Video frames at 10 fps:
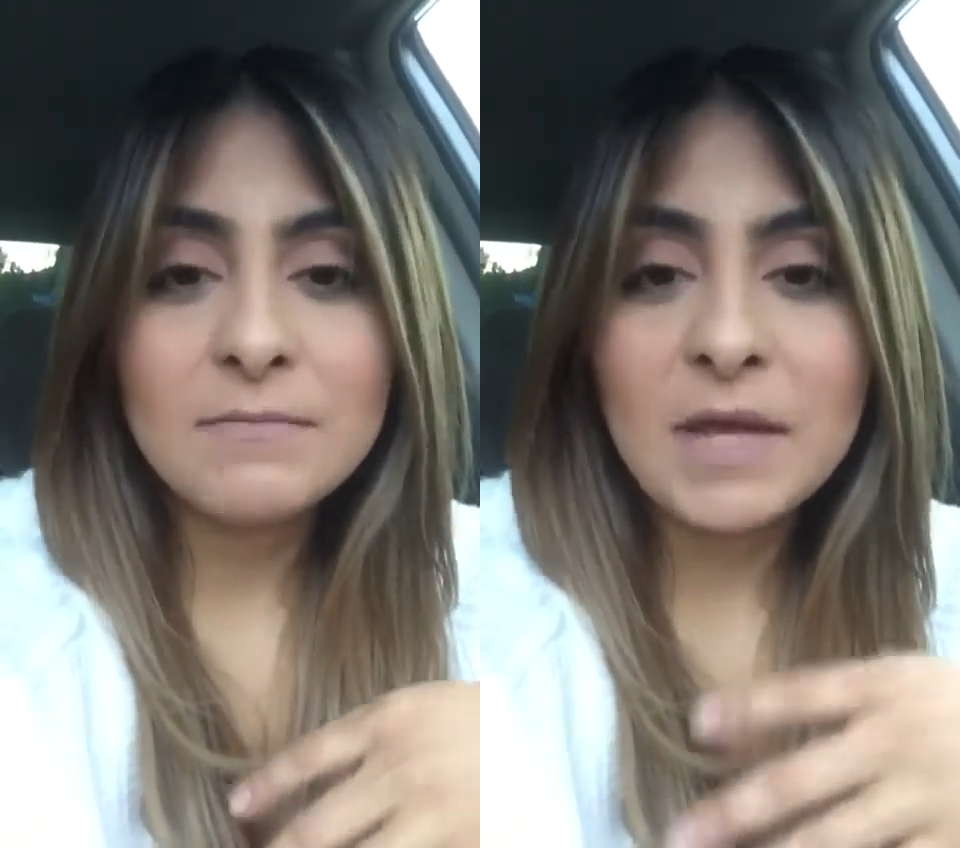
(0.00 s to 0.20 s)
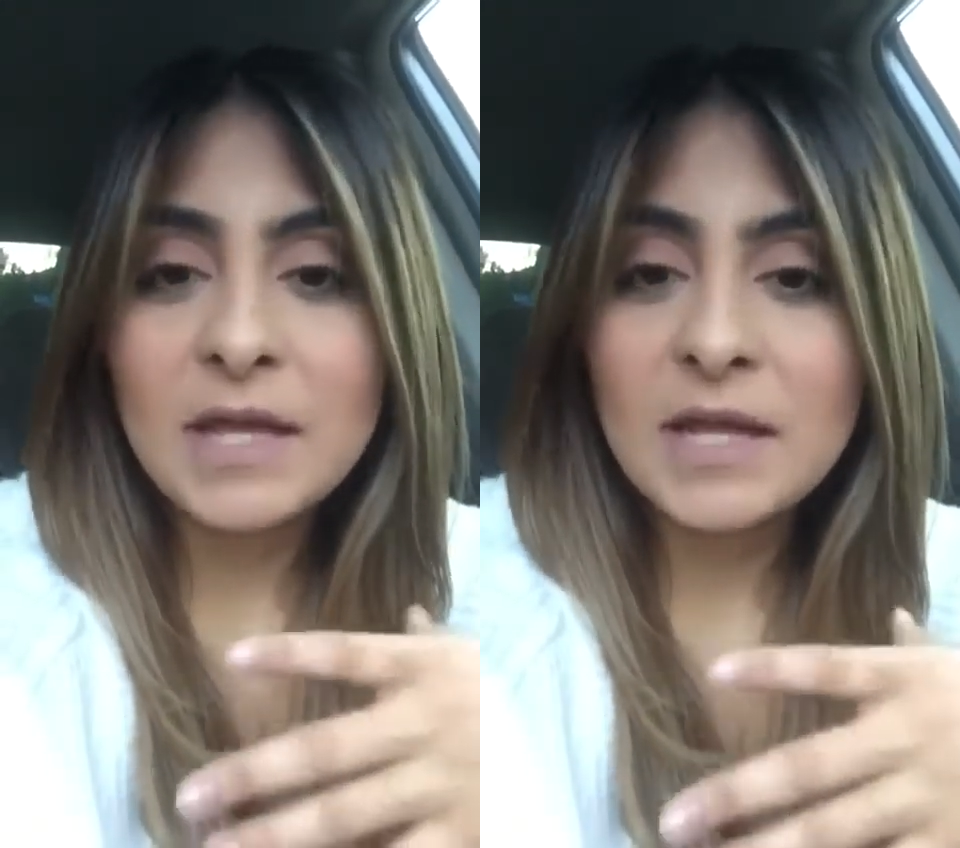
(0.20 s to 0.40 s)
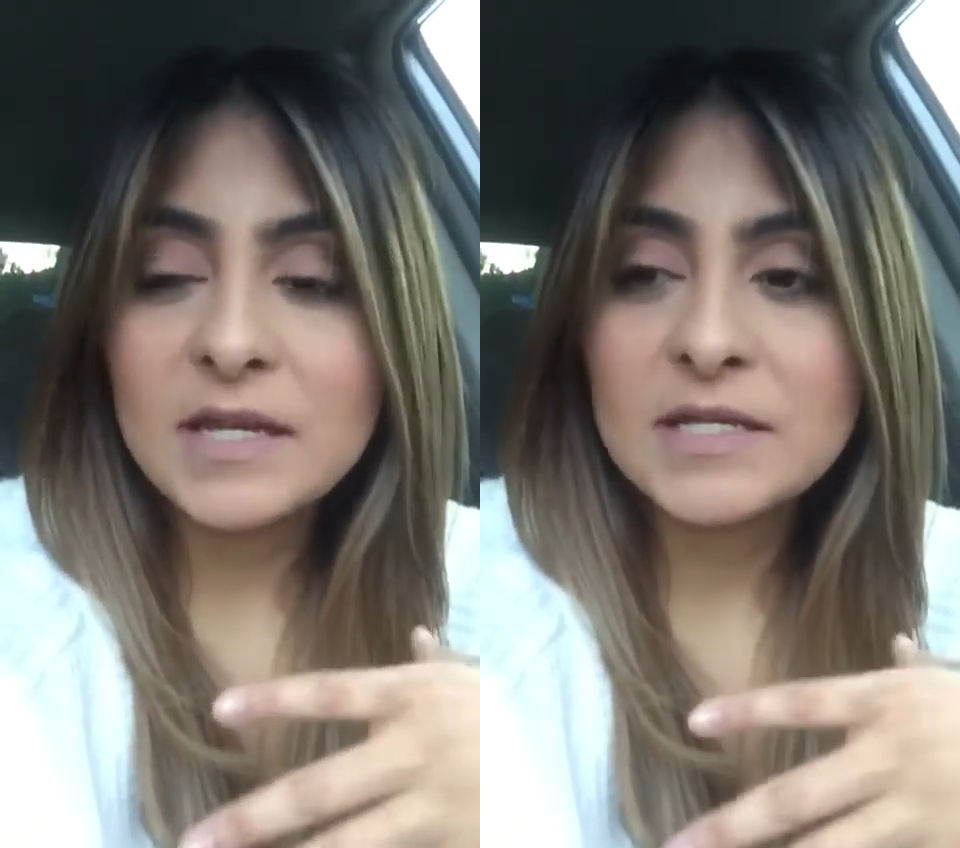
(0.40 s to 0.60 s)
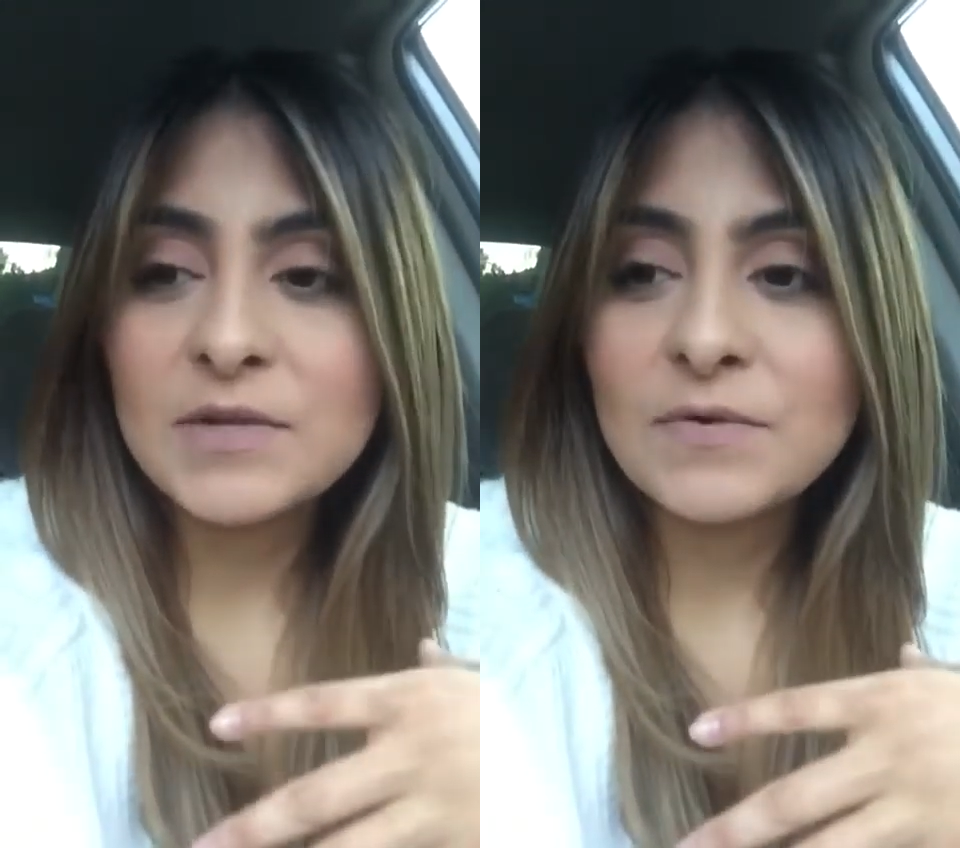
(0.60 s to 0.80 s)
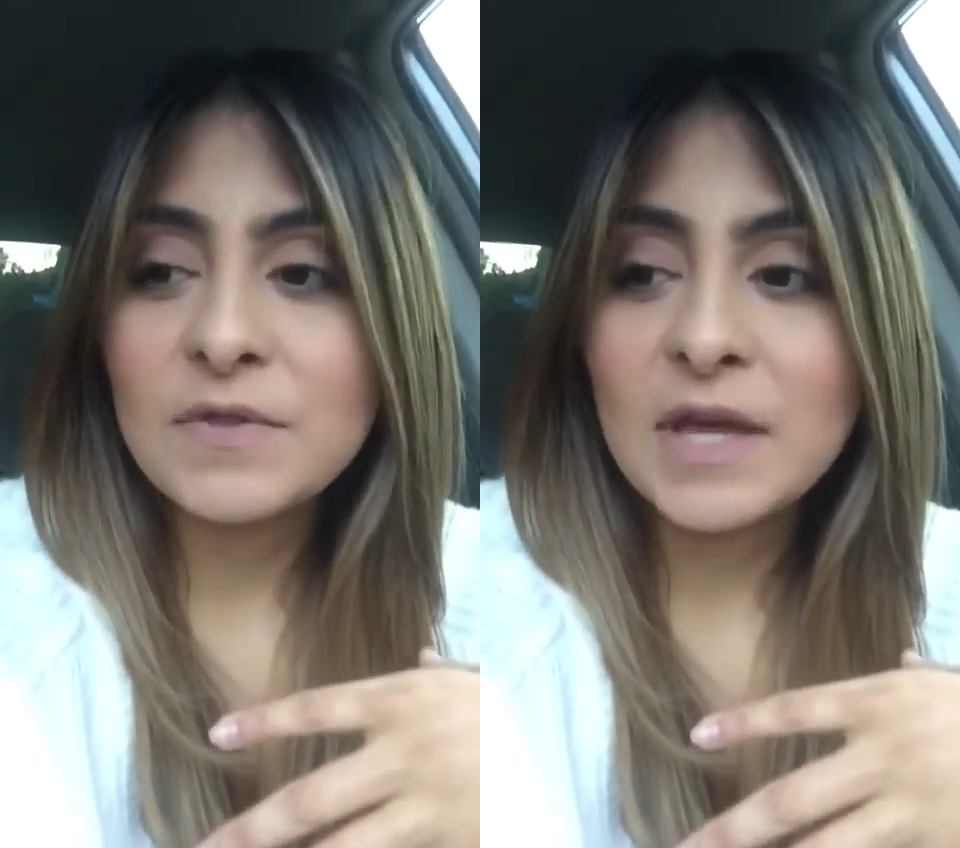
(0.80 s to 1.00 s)
making it
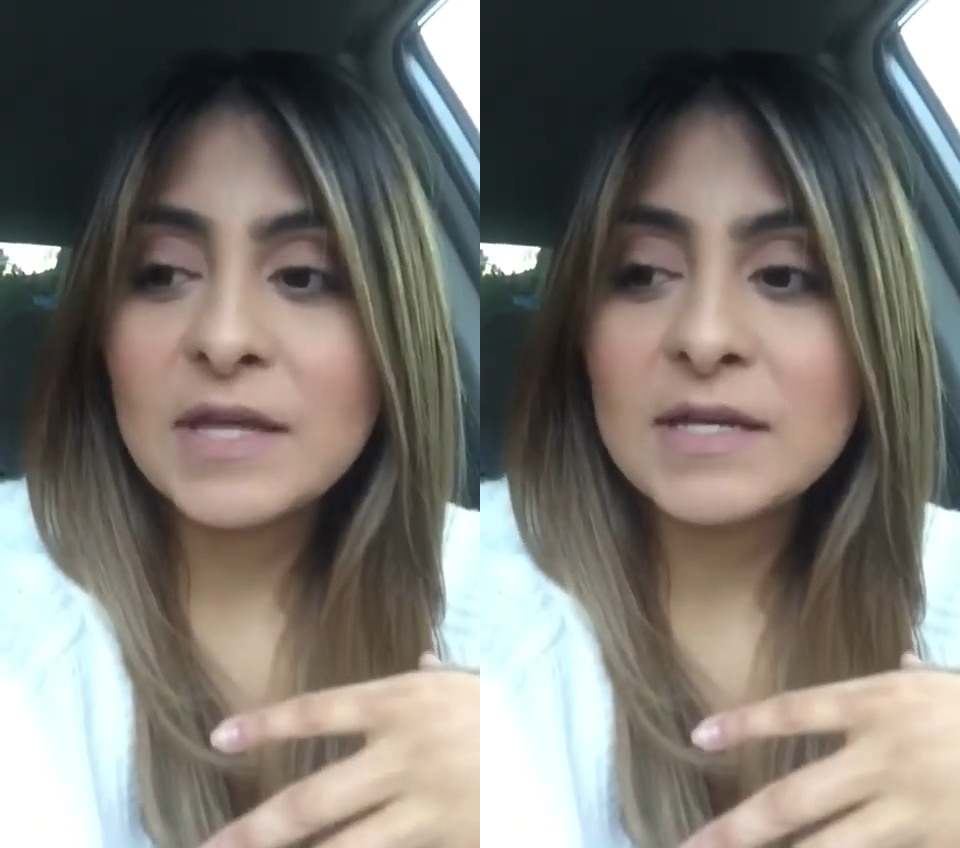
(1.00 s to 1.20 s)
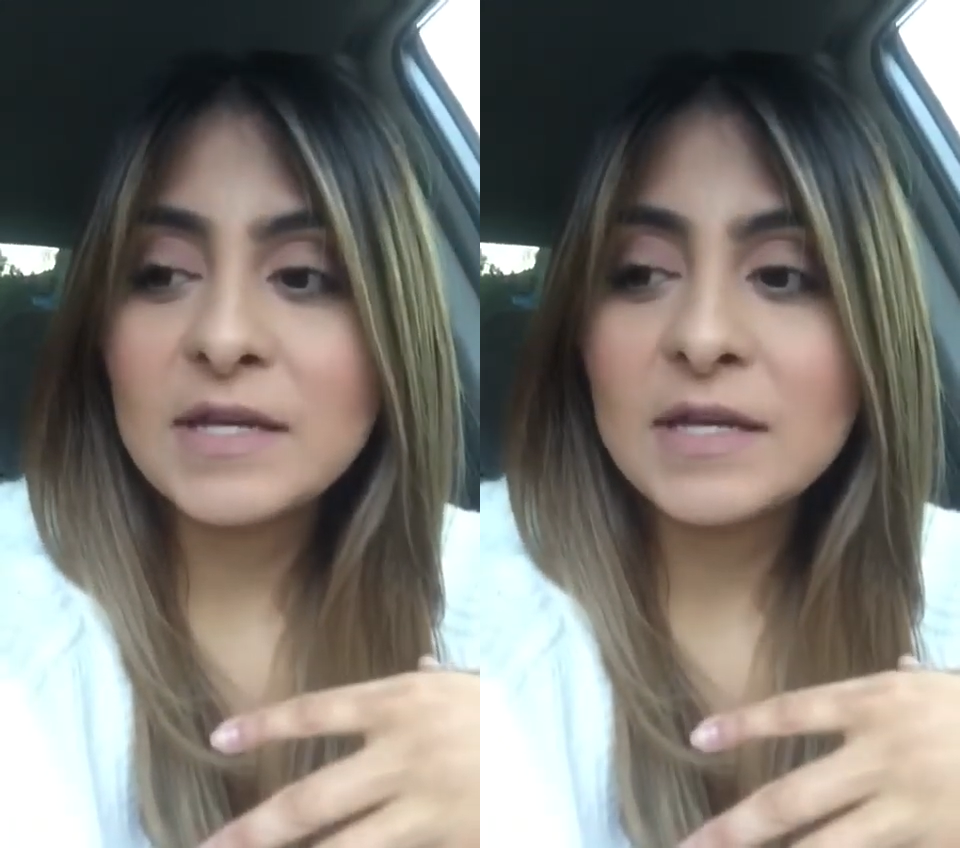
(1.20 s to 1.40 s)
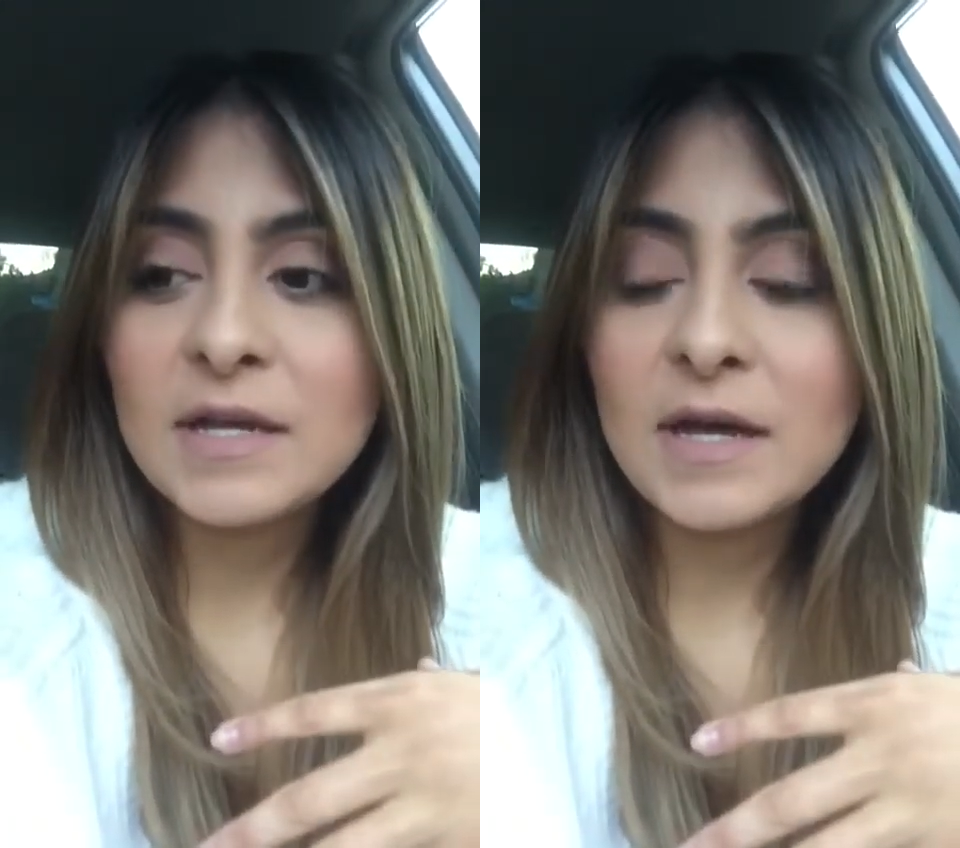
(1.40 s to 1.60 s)
till then,